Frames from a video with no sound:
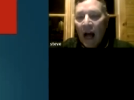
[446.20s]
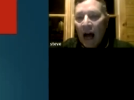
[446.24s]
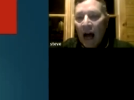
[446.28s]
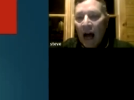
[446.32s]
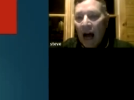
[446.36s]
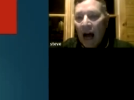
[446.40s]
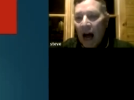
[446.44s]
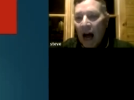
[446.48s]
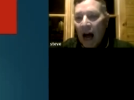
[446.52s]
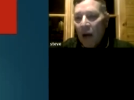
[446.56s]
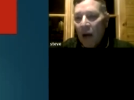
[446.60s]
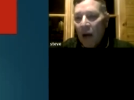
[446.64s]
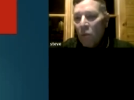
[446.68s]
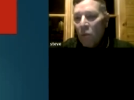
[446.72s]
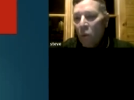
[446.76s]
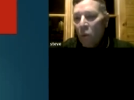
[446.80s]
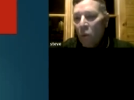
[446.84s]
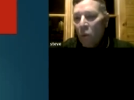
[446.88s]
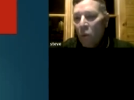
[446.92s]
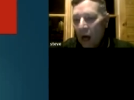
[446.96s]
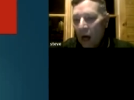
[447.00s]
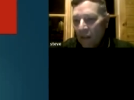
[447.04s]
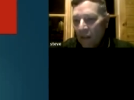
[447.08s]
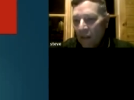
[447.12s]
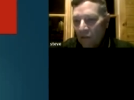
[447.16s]
Um,
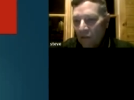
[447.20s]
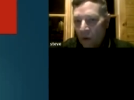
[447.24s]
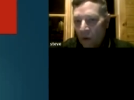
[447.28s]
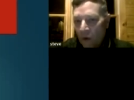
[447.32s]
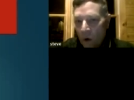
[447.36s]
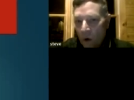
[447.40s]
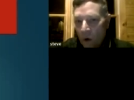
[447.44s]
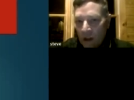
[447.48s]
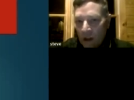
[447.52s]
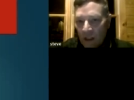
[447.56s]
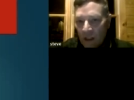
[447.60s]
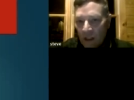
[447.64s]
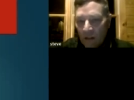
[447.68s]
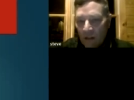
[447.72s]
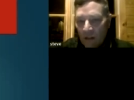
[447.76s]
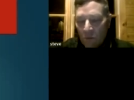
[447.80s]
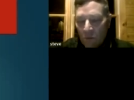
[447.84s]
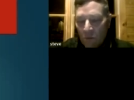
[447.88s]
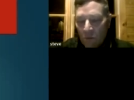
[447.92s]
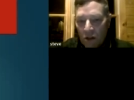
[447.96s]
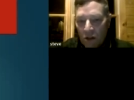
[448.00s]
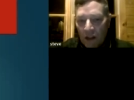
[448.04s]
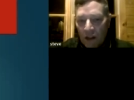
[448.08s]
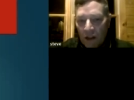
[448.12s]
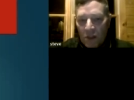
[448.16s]
while the focus of
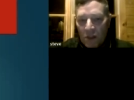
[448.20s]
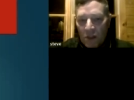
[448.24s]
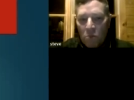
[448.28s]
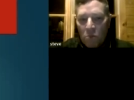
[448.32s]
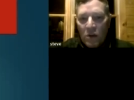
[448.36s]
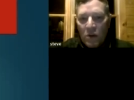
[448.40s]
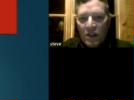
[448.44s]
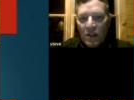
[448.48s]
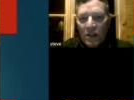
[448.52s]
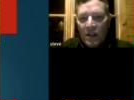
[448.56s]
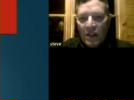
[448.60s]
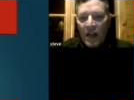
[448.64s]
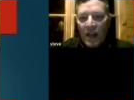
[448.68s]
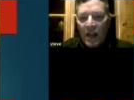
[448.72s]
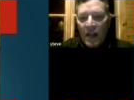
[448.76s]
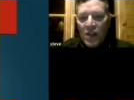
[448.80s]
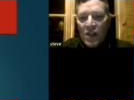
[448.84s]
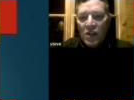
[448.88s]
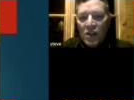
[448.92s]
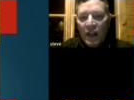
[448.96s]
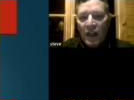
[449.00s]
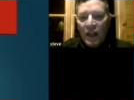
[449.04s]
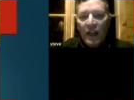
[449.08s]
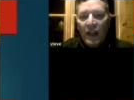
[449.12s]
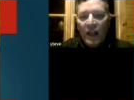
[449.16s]
most of this
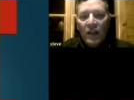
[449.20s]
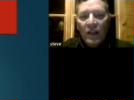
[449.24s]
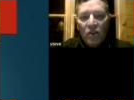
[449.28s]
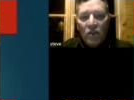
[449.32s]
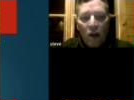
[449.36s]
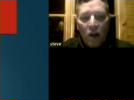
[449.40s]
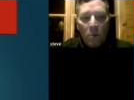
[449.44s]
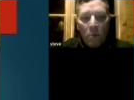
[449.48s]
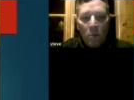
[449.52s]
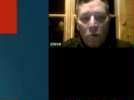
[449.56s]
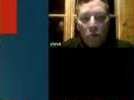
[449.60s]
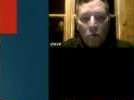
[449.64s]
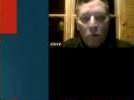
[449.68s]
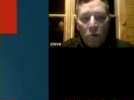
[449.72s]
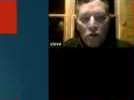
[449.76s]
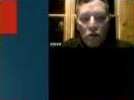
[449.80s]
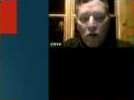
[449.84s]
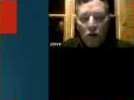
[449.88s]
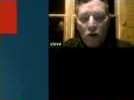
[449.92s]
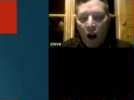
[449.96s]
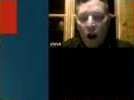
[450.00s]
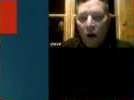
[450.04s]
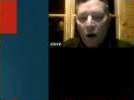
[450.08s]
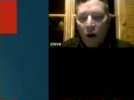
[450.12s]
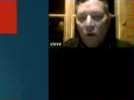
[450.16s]
presentation is on brook
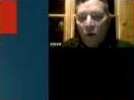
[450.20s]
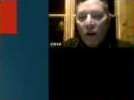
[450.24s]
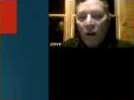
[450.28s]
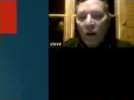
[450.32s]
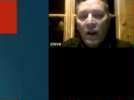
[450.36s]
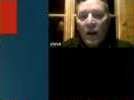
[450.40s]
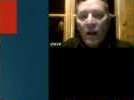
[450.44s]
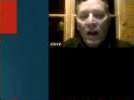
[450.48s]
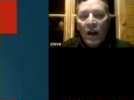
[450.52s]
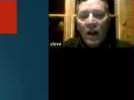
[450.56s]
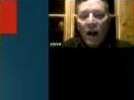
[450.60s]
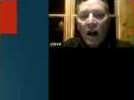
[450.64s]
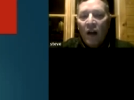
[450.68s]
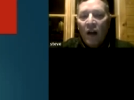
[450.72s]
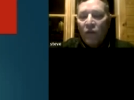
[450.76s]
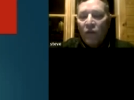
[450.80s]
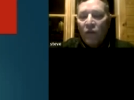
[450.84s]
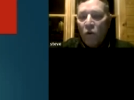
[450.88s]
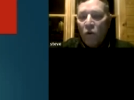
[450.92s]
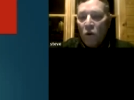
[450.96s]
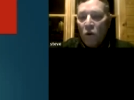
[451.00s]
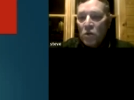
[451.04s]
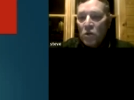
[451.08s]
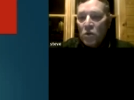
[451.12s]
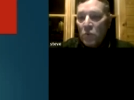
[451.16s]
trout, of
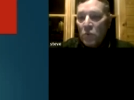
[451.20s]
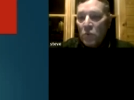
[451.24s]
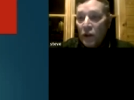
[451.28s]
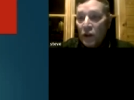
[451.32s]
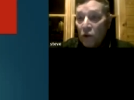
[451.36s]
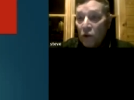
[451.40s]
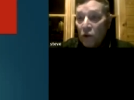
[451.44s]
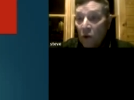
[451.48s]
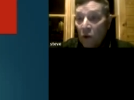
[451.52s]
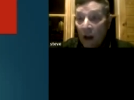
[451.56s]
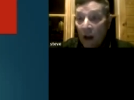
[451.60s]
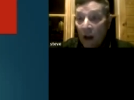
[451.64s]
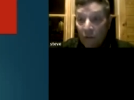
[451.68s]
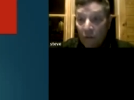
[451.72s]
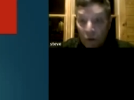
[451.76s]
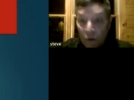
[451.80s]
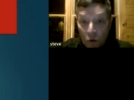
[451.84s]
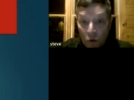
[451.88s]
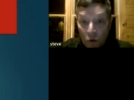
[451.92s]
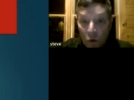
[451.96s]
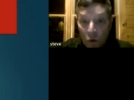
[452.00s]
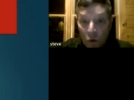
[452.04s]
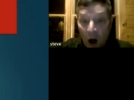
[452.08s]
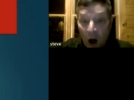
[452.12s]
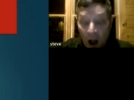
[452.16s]
course, we do have
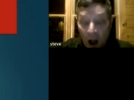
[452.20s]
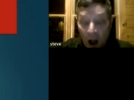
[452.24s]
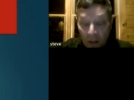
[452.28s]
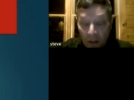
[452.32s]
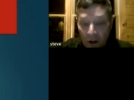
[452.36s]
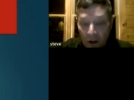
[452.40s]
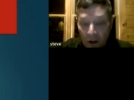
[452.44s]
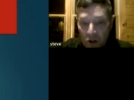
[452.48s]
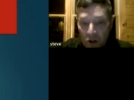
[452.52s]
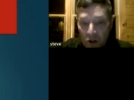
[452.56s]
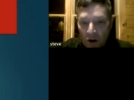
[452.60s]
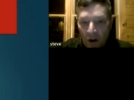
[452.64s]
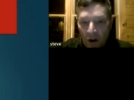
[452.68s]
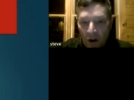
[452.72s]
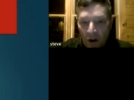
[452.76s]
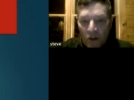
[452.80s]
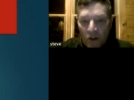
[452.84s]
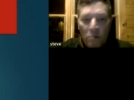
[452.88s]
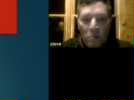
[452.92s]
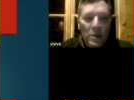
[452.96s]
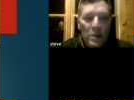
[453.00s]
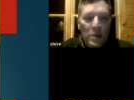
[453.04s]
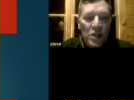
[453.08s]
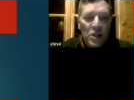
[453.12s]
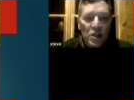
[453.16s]
two other trout
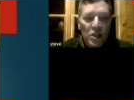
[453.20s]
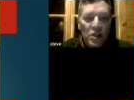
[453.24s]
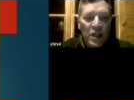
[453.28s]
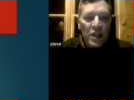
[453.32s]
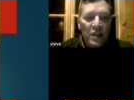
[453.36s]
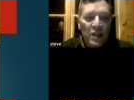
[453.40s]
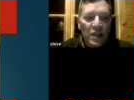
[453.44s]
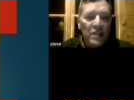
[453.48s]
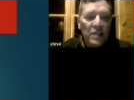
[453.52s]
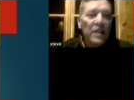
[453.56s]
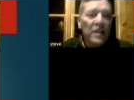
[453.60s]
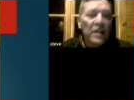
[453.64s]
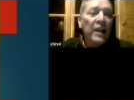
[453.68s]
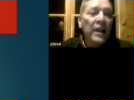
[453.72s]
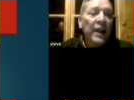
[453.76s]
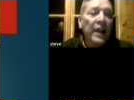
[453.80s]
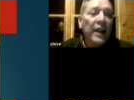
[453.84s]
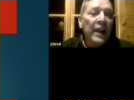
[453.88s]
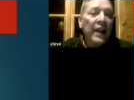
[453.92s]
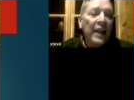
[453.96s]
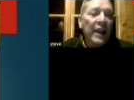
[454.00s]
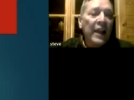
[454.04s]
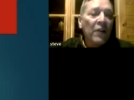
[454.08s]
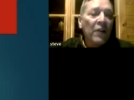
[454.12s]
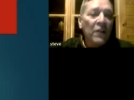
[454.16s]
species
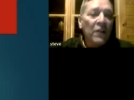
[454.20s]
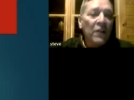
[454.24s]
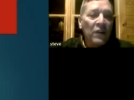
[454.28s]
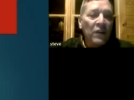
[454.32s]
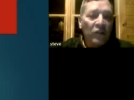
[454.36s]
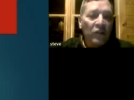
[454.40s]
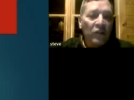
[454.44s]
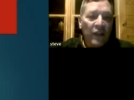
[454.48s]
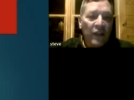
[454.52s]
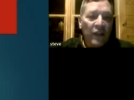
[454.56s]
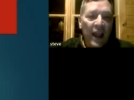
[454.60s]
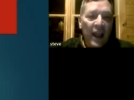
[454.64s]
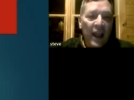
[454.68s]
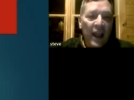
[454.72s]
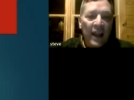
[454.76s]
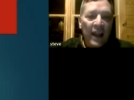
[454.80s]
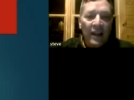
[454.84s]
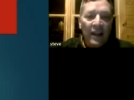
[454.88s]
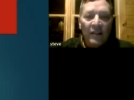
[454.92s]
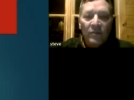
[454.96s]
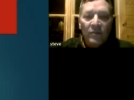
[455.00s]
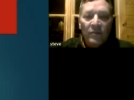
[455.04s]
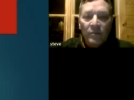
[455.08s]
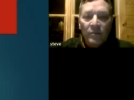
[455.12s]
here in the state.